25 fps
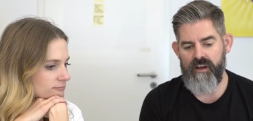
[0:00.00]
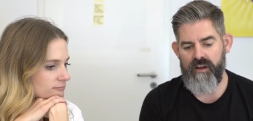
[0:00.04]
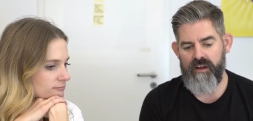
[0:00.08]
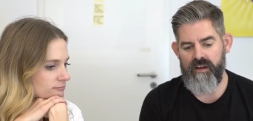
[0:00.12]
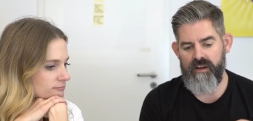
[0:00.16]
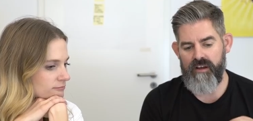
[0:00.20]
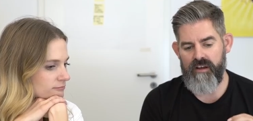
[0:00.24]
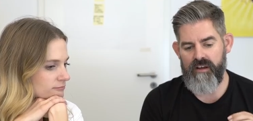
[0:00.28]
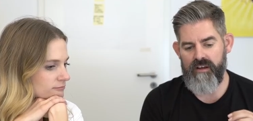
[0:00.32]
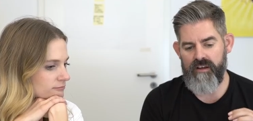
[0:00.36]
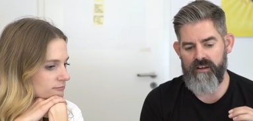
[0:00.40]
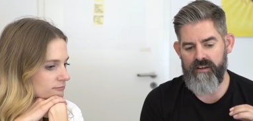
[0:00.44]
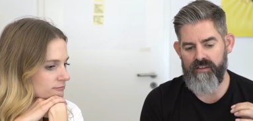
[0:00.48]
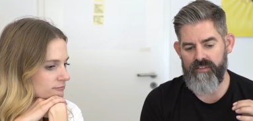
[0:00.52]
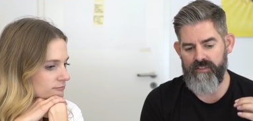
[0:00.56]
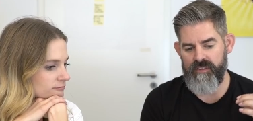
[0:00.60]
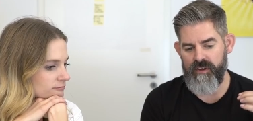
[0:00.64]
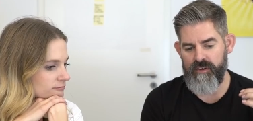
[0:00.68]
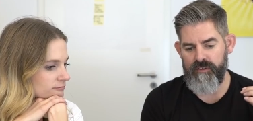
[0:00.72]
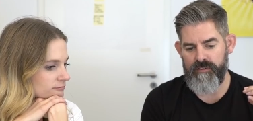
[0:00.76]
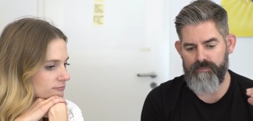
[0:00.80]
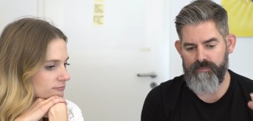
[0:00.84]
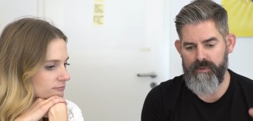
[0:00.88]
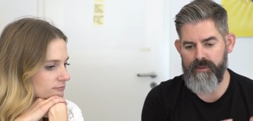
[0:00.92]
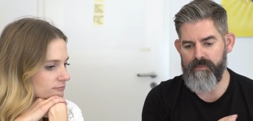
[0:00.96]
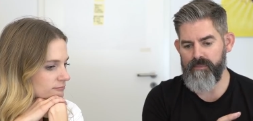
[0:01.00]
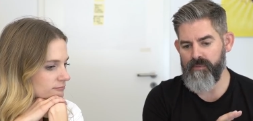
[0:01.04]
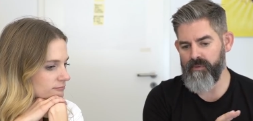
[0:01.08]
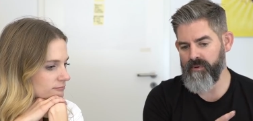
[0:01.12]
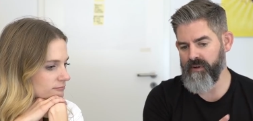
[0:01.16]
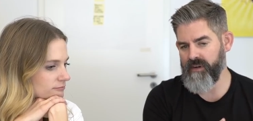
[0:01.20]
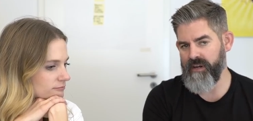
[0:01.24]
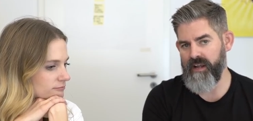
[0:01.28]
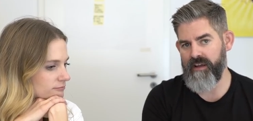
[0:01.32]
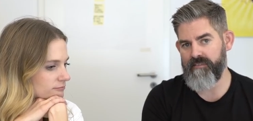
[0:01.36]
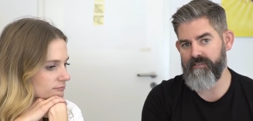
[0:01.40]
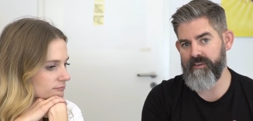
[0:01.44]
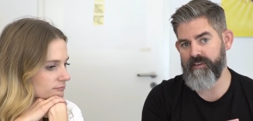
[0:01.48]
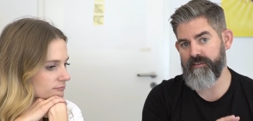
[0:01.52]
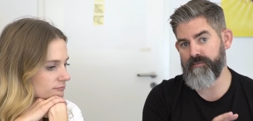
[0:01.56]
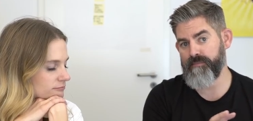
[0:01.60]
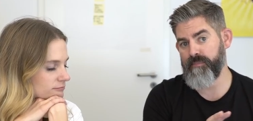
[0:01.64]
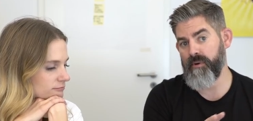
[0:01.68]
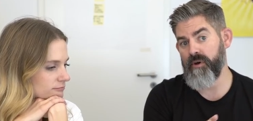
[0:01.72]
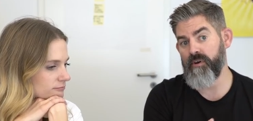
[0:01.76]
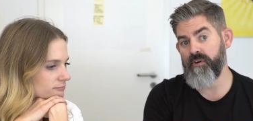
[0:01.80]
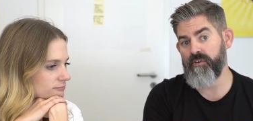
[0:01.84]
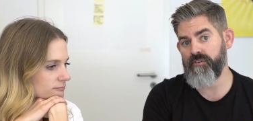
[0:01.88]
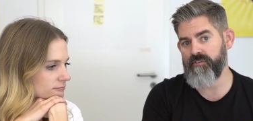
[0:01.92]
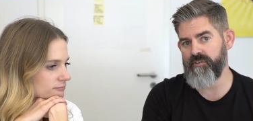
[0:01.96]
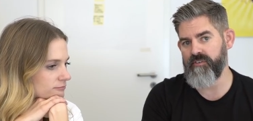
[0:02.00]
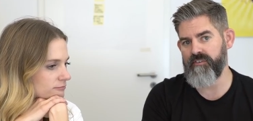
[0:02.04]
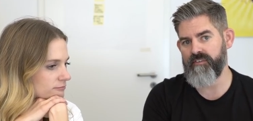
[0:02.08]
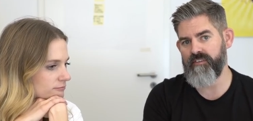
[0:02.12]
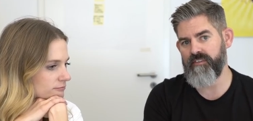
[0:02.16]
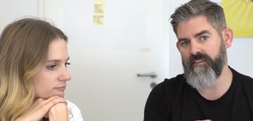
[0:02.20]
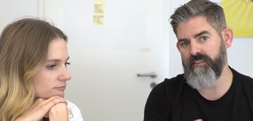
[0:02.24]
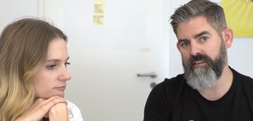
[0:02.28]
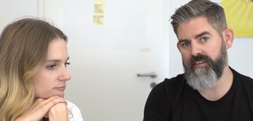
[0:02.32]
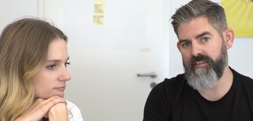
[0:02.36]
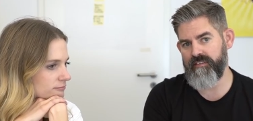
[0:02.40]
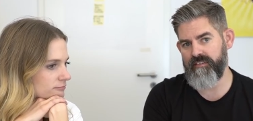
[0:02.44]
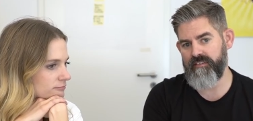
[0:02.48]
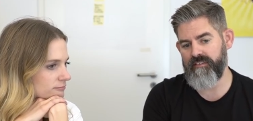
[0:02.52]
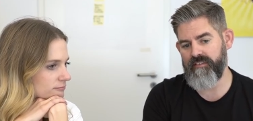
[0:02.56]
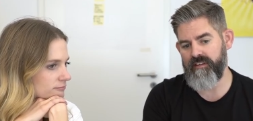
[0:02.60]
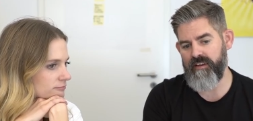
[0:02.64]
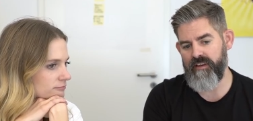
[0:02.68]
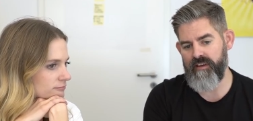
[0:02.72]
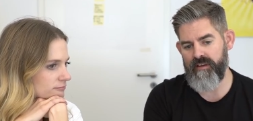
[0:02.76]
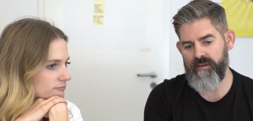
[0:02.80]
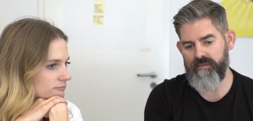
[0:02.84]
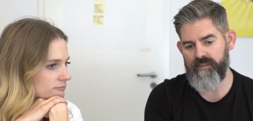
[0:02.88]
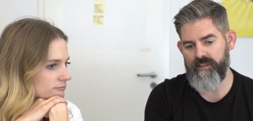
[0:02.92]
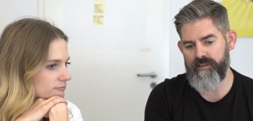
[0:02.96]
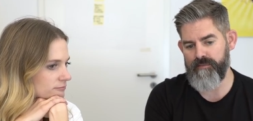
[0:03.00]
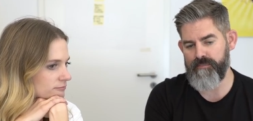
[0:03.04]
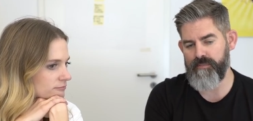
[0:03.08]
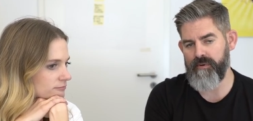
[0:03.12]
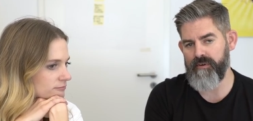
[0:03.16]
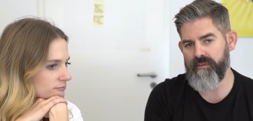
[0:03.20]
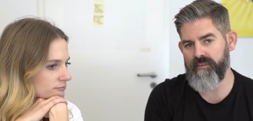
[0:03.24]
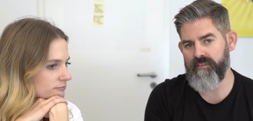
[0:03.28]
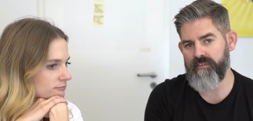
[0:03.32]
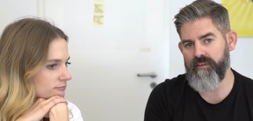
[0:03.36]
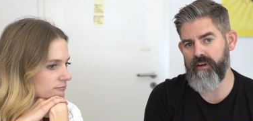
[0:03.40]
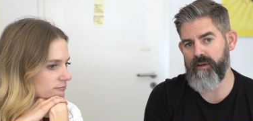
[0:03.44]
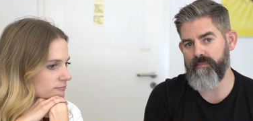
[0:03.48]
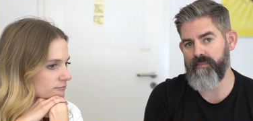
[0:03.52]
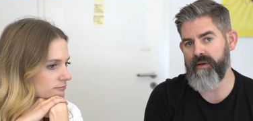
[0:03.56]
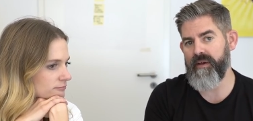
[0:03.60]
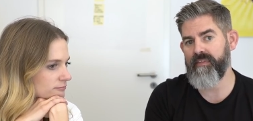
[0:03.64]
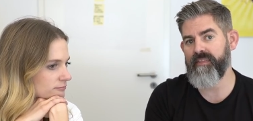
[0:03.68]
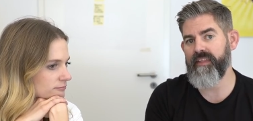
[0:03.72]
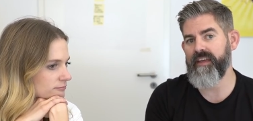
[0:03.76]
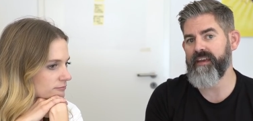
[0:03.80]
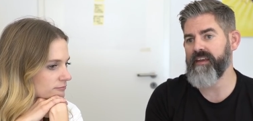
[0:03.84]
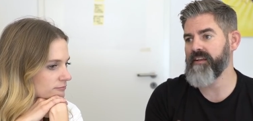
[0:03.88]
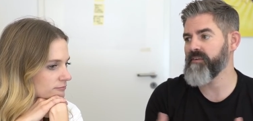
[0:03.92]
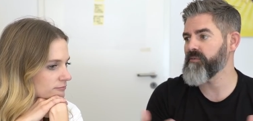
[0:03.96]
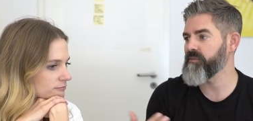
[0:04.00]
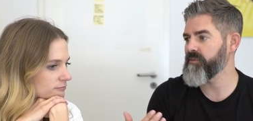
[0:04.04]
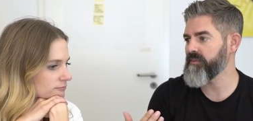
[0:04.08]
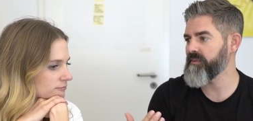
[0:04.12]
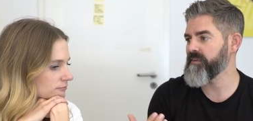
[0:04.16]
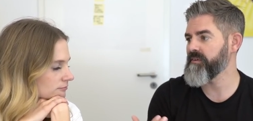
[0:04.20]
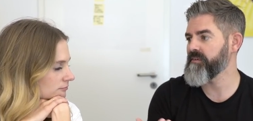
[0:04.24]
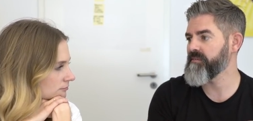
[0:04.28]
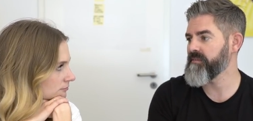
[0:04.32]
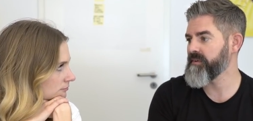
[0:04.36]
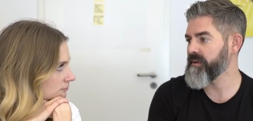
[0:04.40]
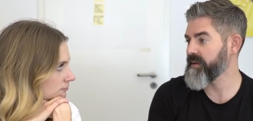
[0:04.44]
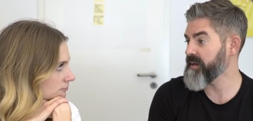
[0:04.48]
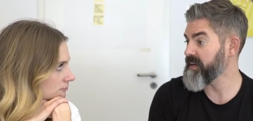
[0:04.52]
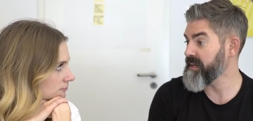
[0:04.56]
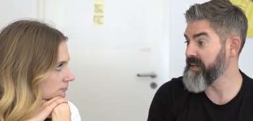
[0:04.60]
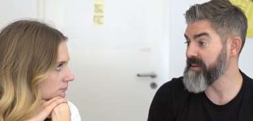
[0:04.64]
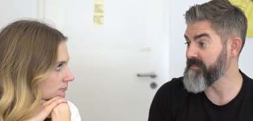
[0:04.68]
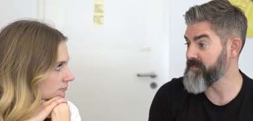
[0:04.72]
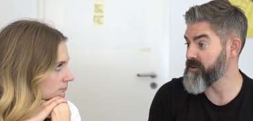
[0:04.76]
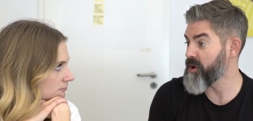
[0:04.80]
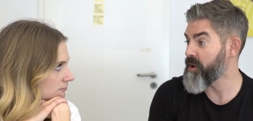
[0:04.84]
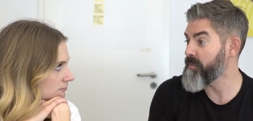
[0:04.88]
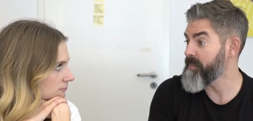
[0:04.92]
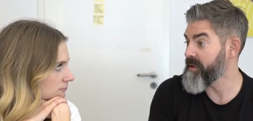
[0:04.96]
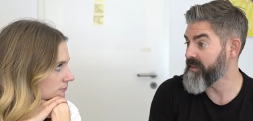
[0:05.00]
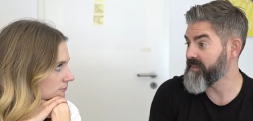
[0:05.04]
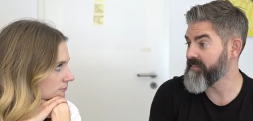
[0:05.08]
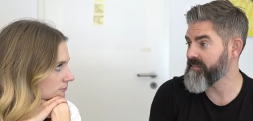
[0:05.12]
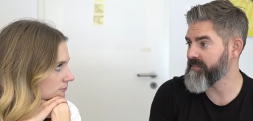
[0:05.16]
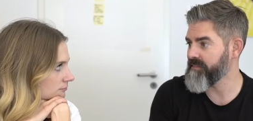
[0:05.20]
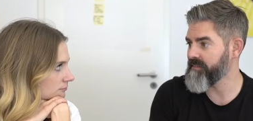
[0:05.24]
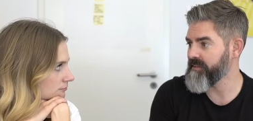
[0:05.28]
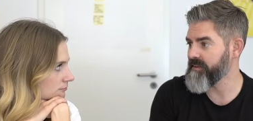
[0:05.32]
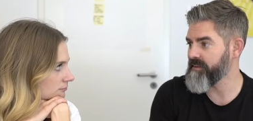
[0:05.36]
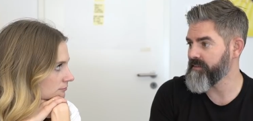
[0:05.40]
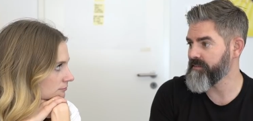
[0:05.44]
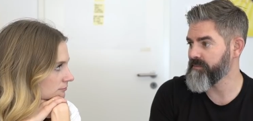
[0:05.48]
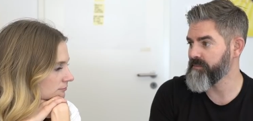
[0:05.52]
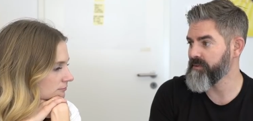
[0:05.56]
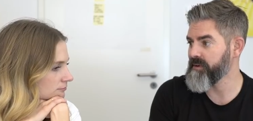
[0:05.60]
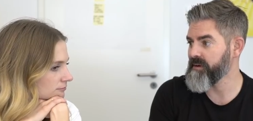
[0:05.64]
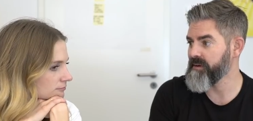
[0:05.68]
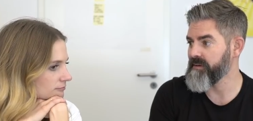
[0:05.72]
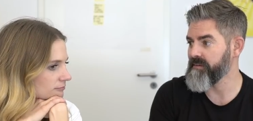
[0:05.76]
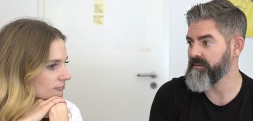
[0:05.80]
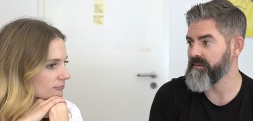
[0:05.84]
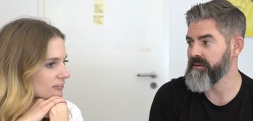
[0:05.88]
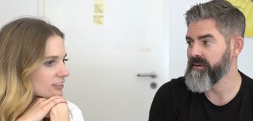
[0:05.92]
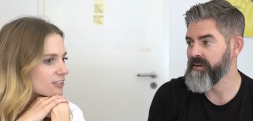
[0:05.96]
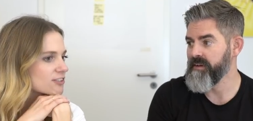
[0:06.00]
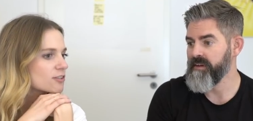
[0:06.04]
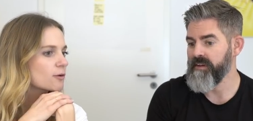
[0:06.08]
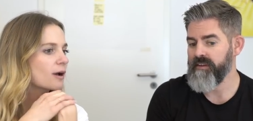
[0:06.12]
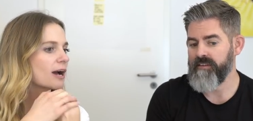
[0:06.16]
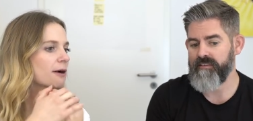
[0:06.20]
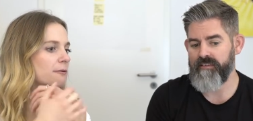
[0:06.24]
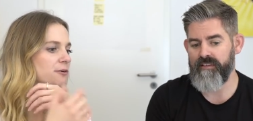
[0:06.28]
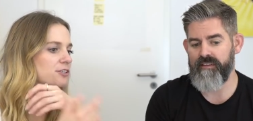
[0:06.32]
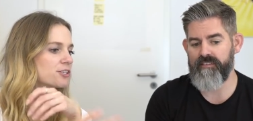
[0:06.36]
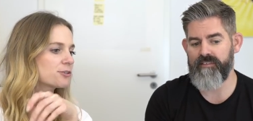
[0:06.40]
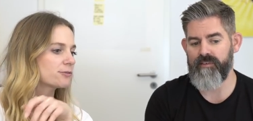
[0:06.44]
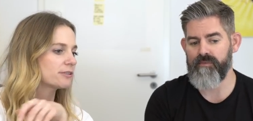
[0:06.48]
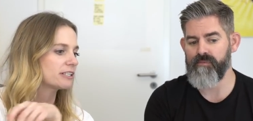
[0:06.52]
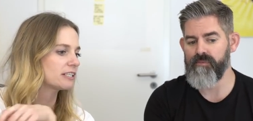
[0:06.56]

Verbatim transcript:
Speaker 1: uh, those people can have exposure to this uh, this prototype, and they can also kind of leave comments on it as well. So how so that's